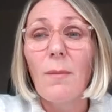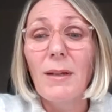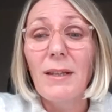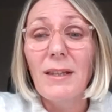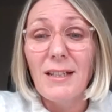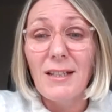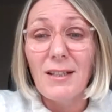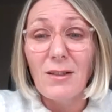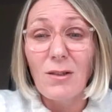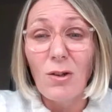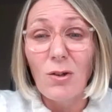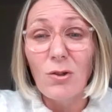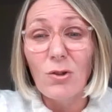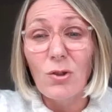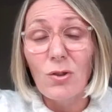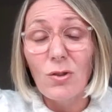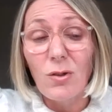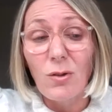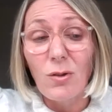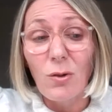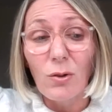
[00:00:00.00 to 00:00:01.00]
I mean, this is not
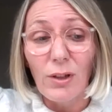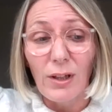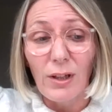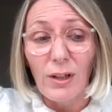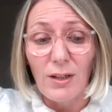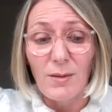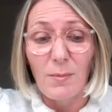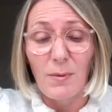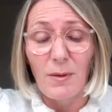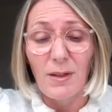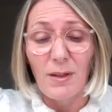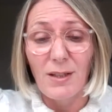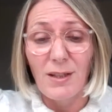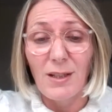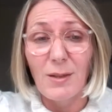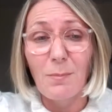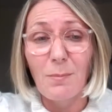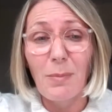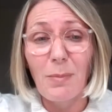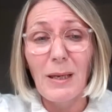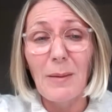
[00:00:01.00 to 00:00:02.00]
just lawyers, but this
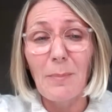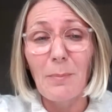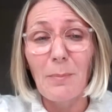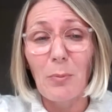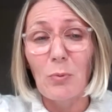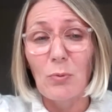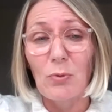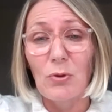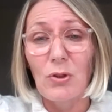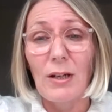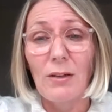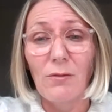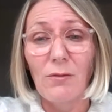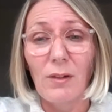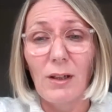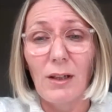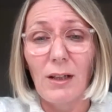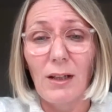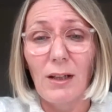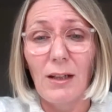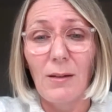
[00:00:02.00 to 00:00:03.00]
is people
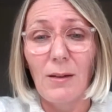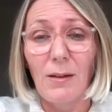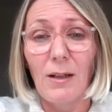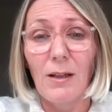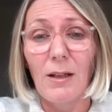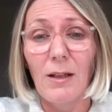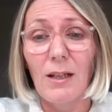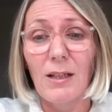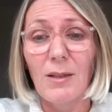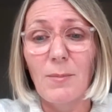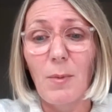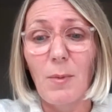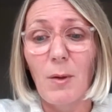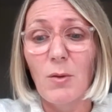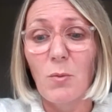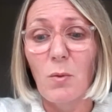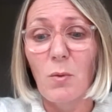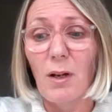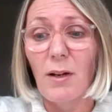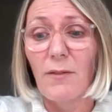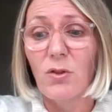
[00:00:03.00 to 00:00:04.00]
generally. And I
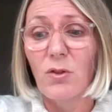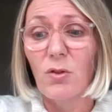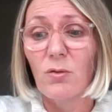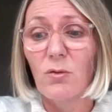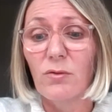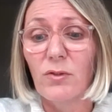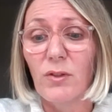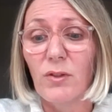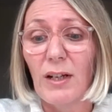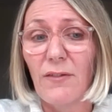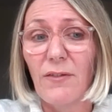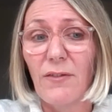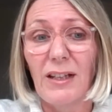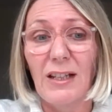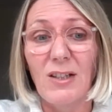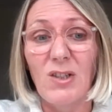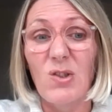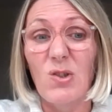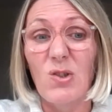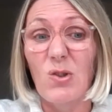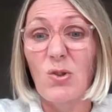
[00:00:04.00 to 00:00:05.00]
suppose what I've done for a living
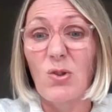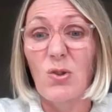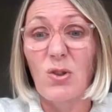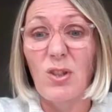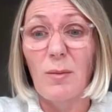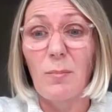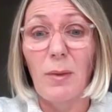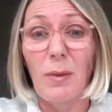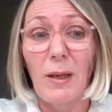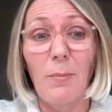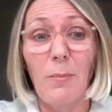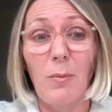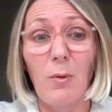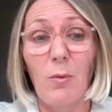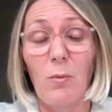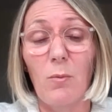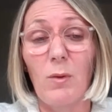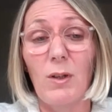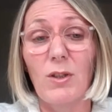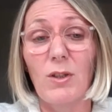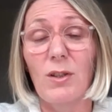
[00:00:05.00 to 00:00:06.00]
is study
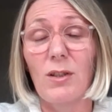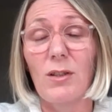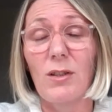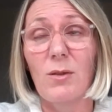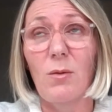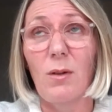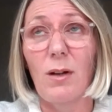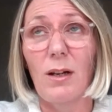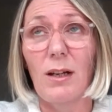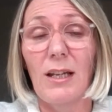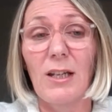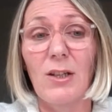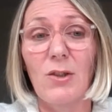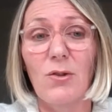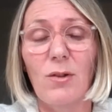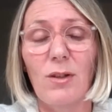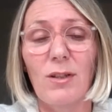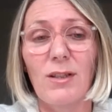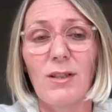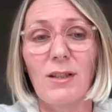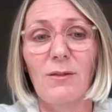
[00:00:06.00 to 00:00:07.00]
people, which is quite
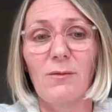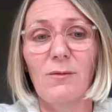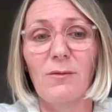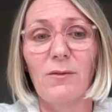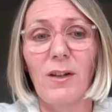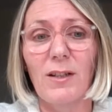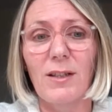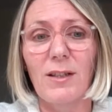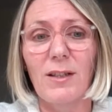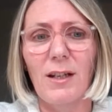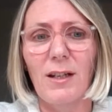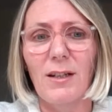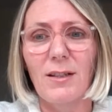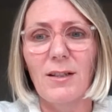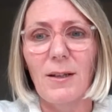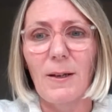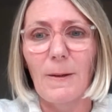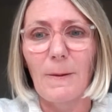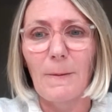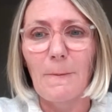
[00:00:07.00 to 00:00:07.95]
interesting and fascinating.